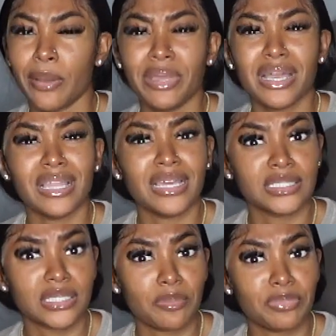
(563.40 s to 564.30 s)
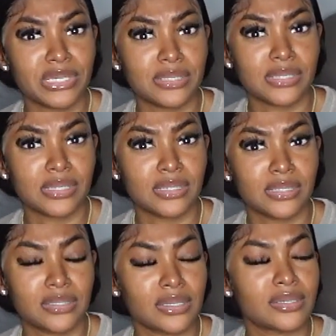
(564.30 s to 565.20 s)
we collect some
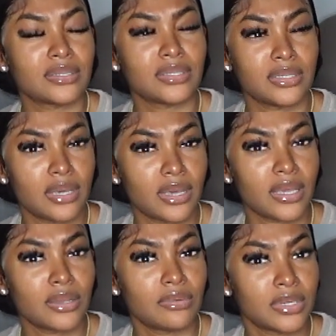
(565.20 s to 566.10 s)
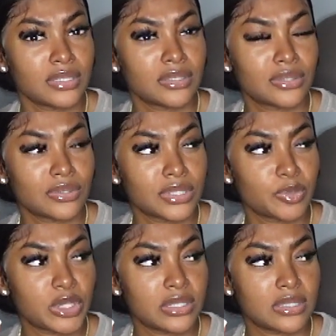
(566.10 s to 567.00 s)
pieces yeah it was those
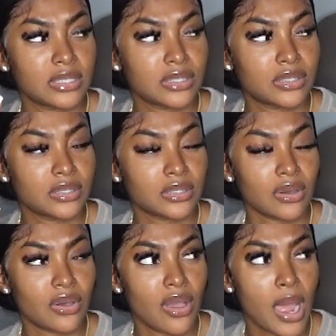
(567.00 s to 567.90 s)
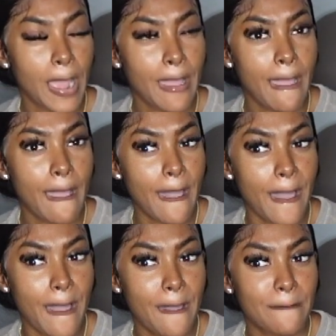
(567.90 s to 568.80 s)
pieces so
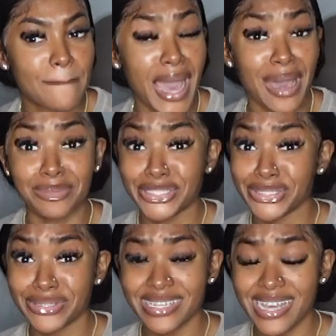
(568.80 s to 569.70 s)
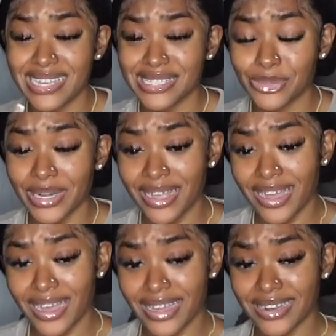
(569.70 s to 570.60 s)
um, i'm gonna show you guys what i
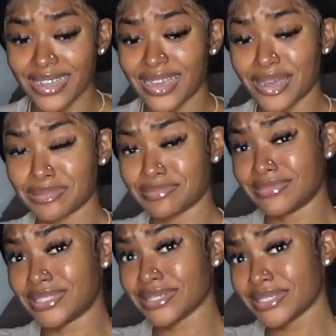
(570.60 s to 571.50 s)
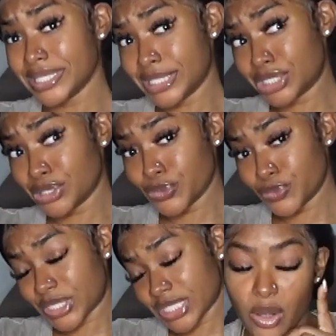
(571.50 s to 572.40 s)
got um they're really cute
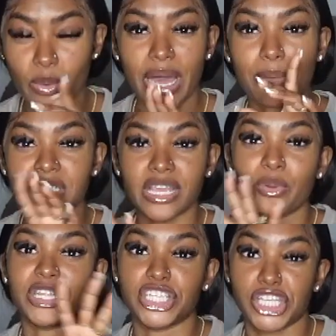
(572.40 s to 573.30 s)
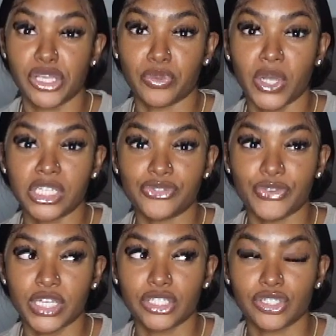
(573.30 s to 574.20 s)
right, but i'm gonna start with the shein ones
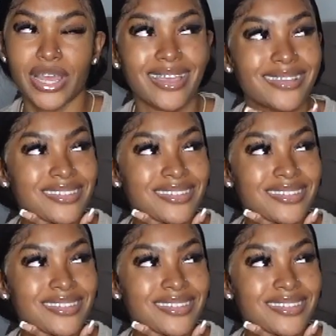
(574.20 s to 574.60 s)
first should i